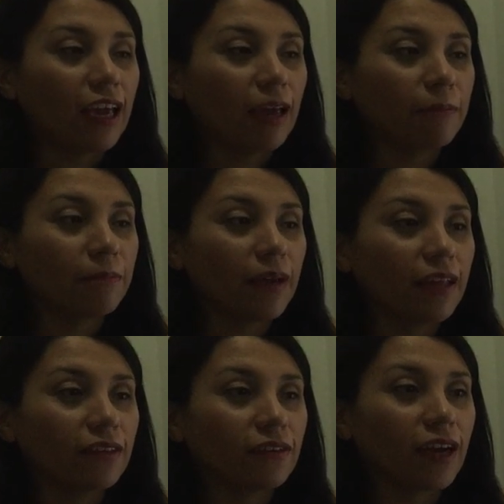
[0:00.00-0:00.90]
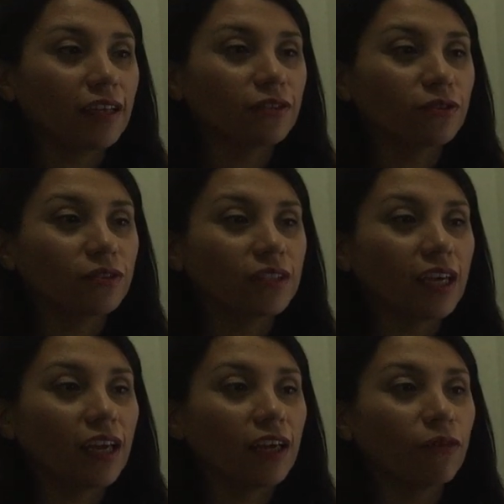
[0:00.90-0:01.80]
And Pedro has to
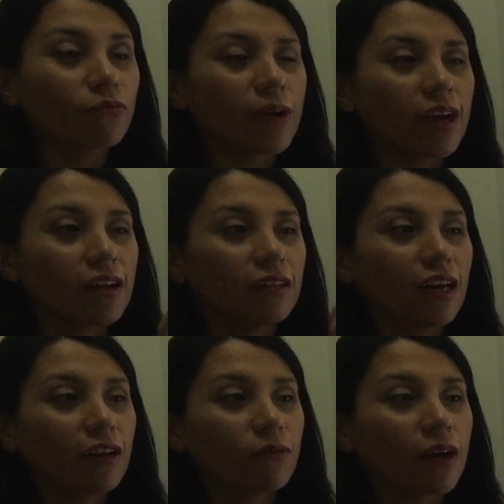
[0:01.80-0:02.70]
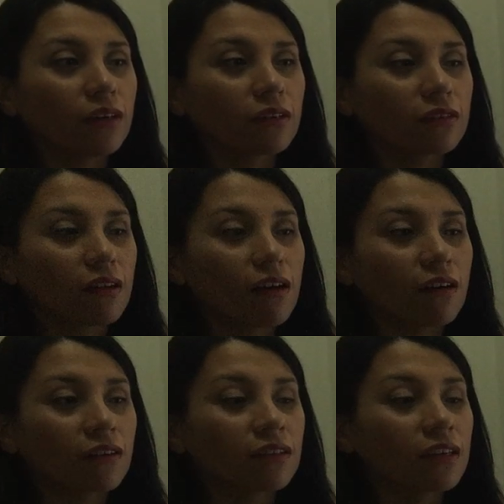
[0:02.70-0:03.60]
say, well, at 1
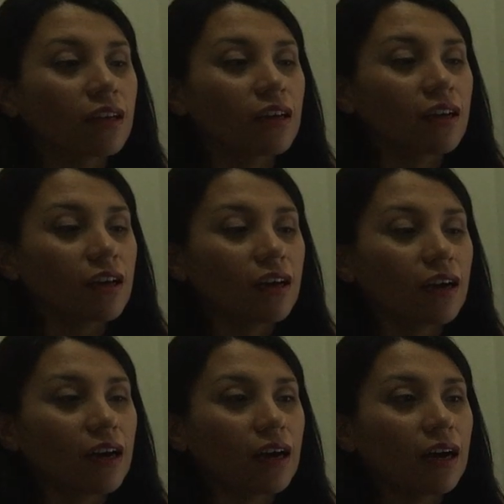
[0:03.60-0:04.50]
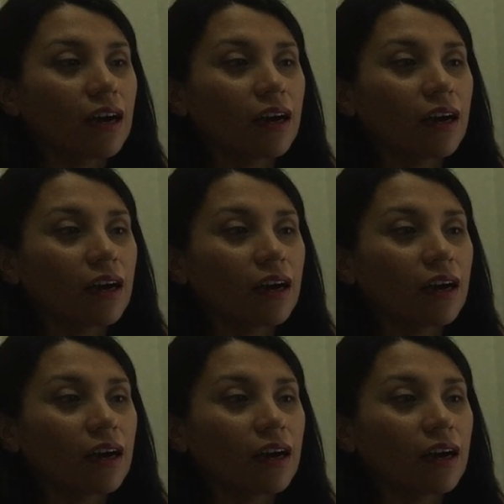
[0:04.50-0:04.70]
o'clock, at